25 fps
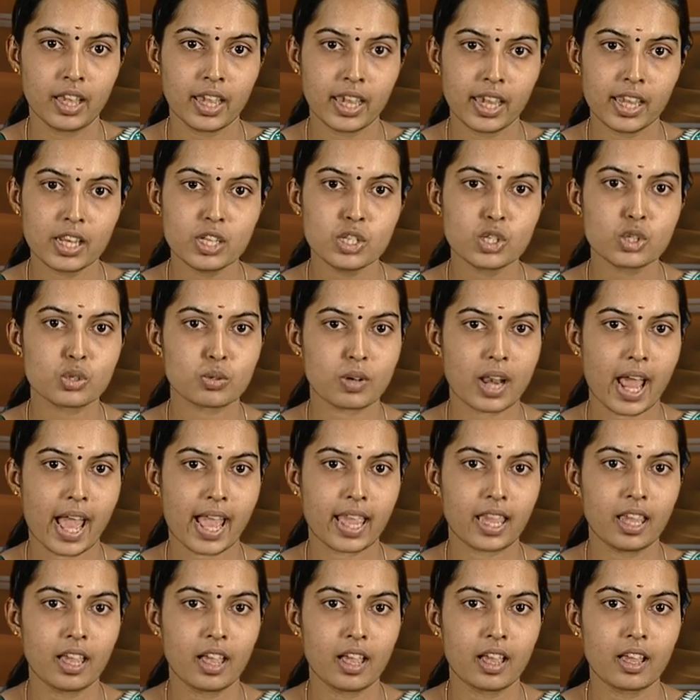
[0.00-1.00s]
In
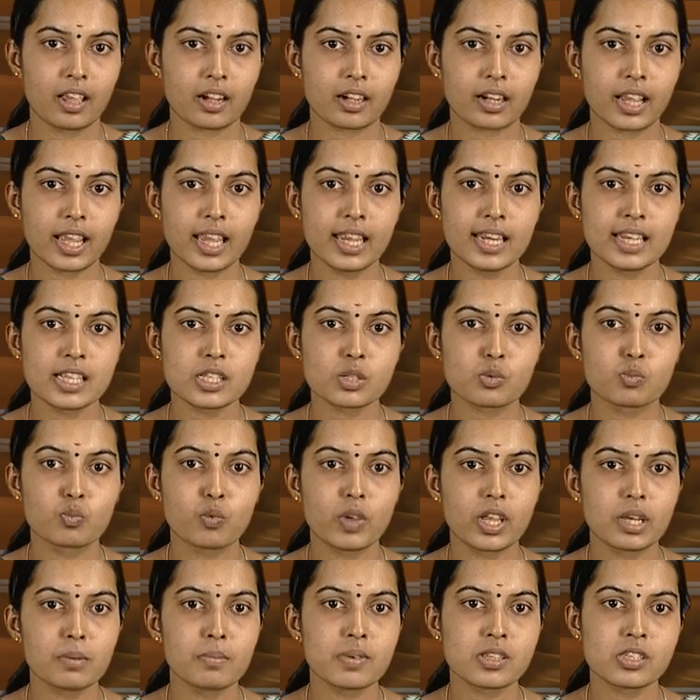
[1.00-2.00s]
July, rain is
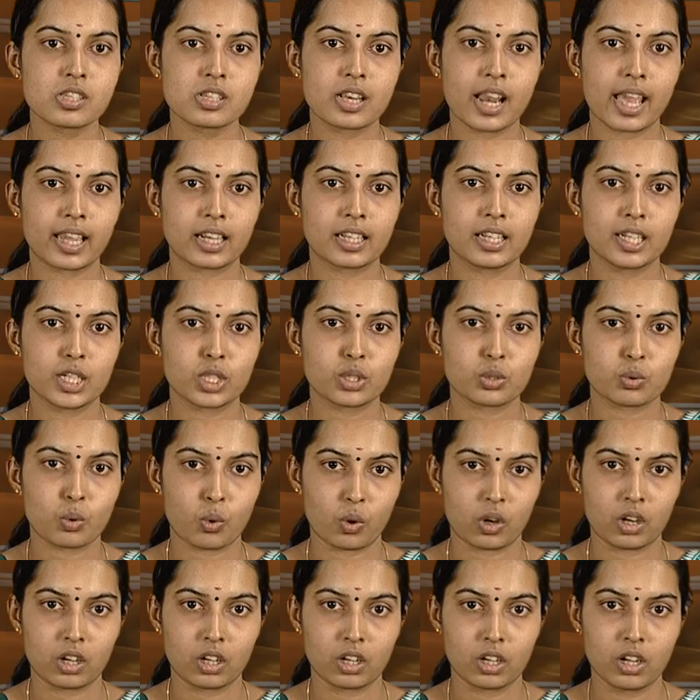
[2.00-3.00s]
very much likely to
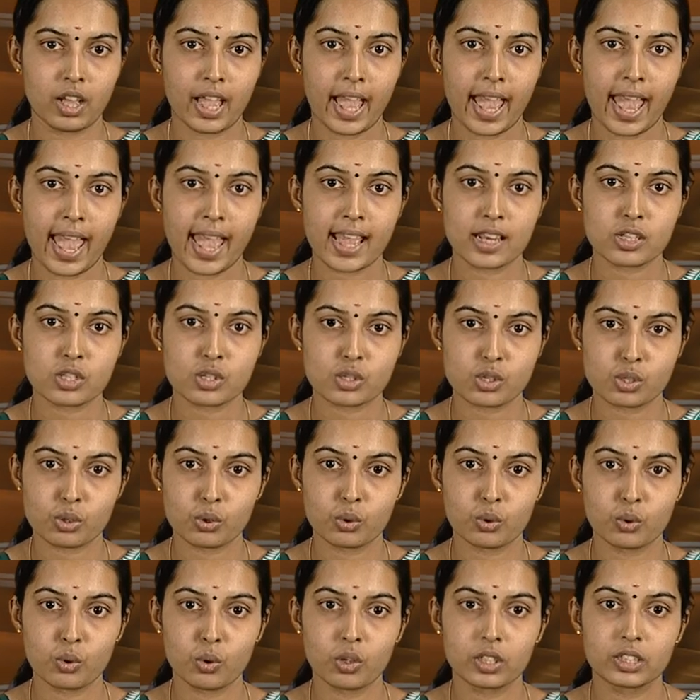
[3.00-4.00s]
occur and
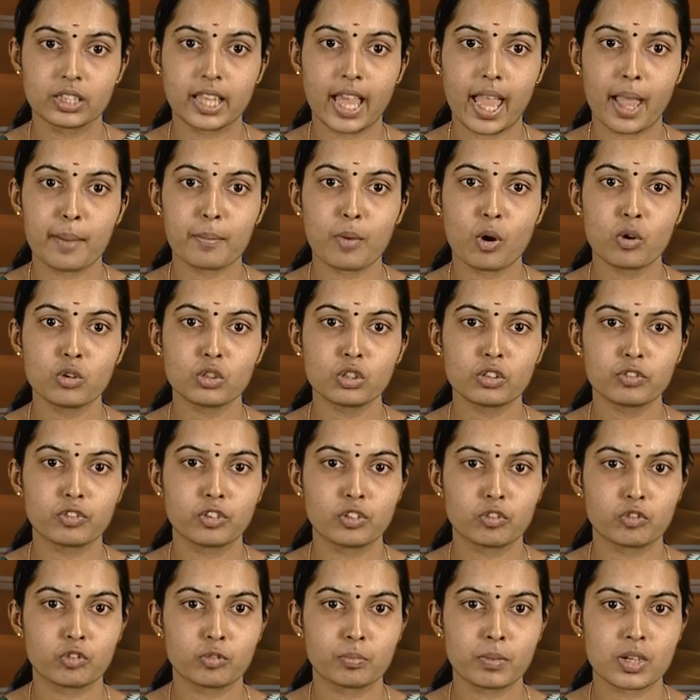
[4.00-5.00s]
so the amount of
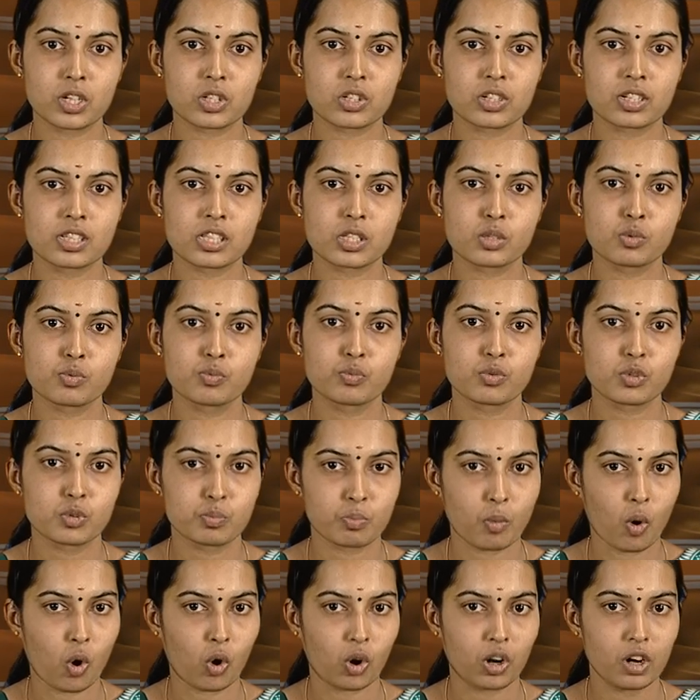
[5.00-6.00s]
information is
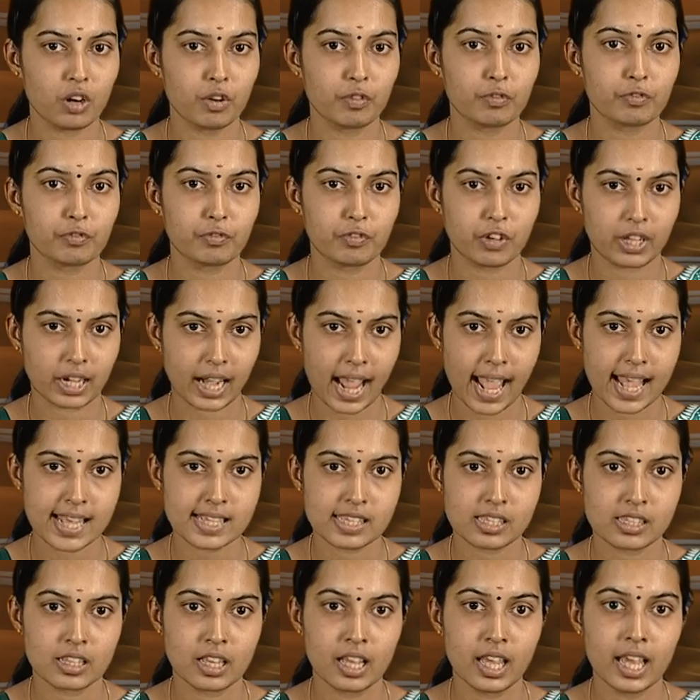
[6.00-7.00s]
small,
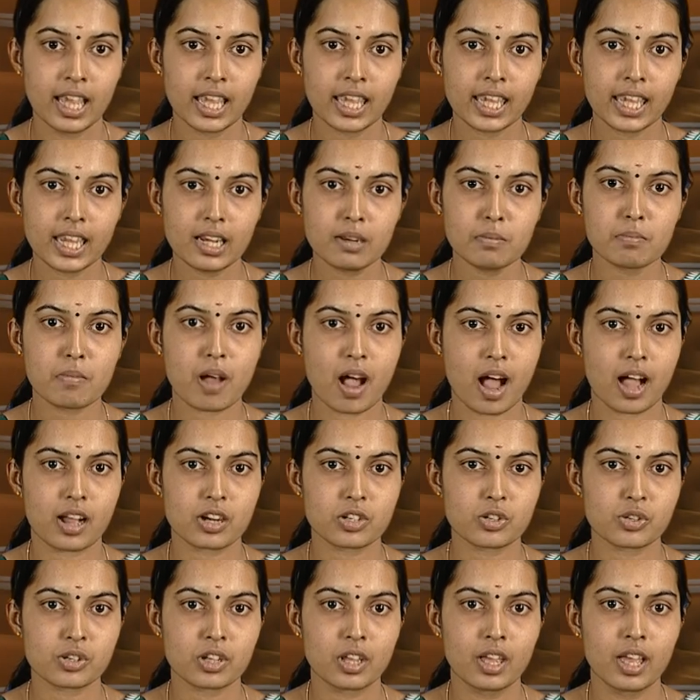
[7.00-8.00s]
whereas in
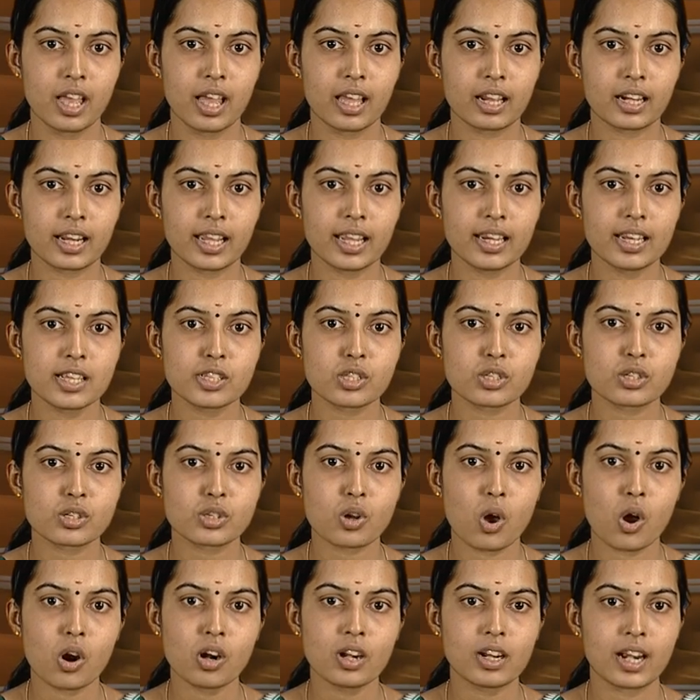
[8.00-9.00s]
March, rain is
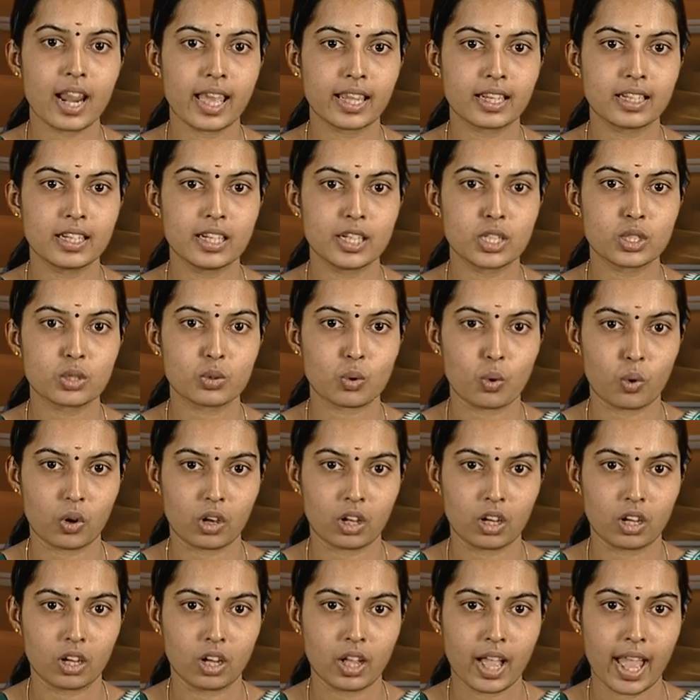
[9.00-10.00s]
not likely to
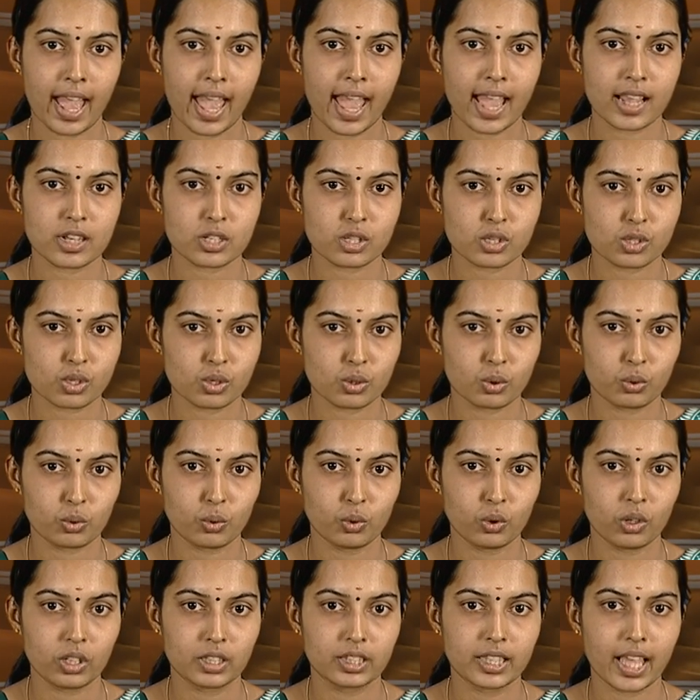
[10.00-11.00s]
occur and so
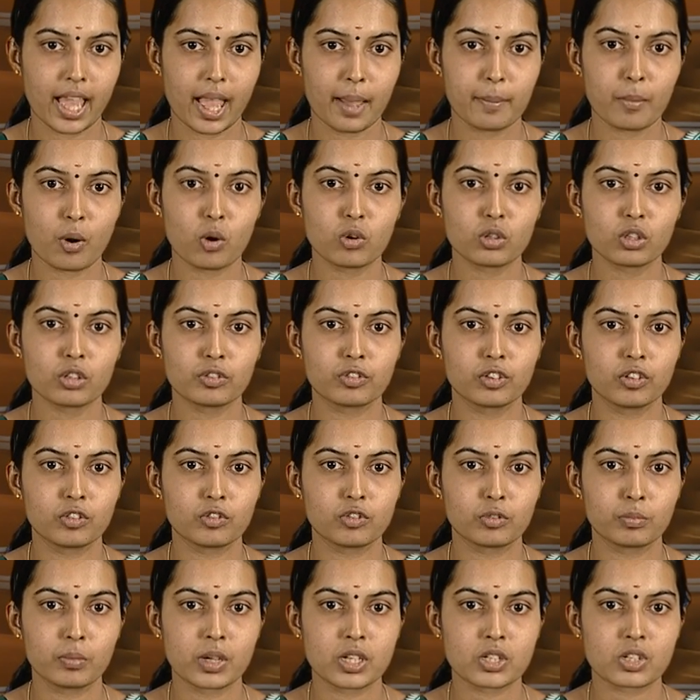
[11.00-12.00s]
the amount of
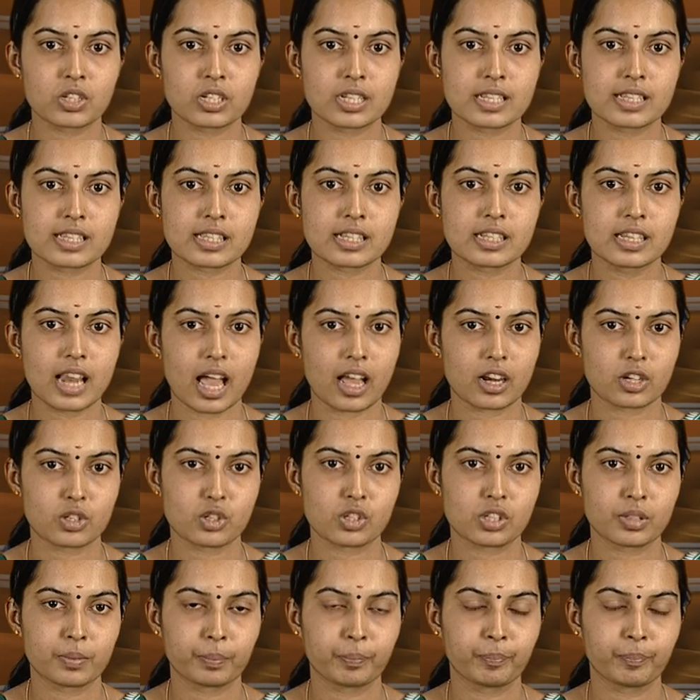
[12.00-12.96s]
information is large.